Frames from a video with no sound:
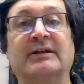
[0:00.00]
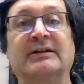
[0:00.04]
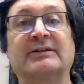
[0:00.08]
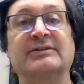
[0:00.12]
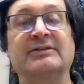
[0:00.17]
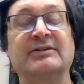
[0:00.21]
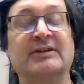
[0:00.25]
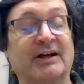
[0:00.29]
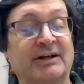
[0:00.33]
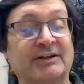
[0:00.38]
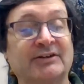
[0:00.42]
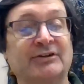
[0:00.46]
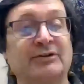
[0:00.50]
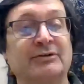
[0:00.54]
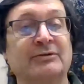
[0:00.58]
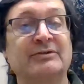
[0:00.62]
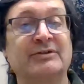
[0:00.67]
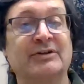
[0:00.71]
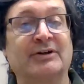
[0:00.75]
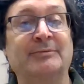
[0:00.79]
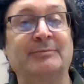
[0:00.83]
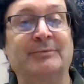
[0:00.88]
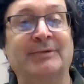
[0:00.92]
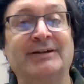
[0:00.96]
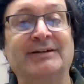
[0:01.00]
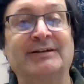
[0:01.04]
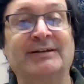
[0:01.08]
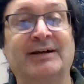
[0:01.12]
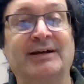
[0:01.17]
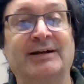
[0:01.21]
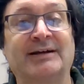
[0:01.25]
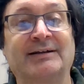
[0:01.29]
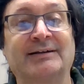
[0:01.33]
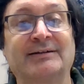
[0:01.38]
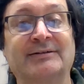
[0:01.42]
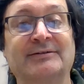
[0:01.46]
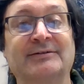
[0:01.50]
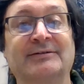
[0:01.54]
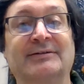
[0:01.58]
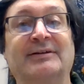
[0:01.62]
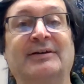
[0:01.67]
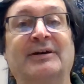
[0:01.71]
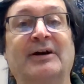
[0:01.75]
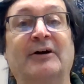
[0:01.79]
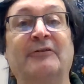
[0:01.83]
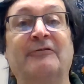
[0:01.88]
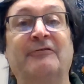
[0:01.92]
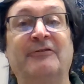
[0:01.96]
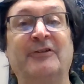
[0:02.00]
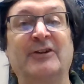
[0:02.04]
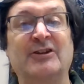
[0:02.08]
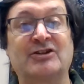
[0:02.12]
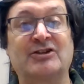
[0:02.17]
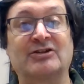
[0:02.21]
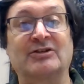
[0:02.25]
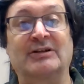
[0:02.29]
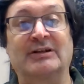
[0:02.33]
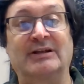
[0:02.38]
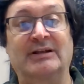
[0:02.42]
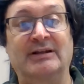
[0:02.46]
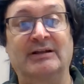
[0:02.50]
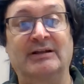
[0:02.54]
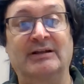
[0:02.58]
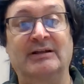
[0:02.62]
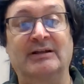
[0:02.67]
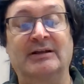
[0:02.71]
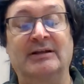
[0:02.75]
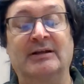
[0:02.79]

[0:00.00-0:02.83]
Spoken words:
it's not due till midnight officially,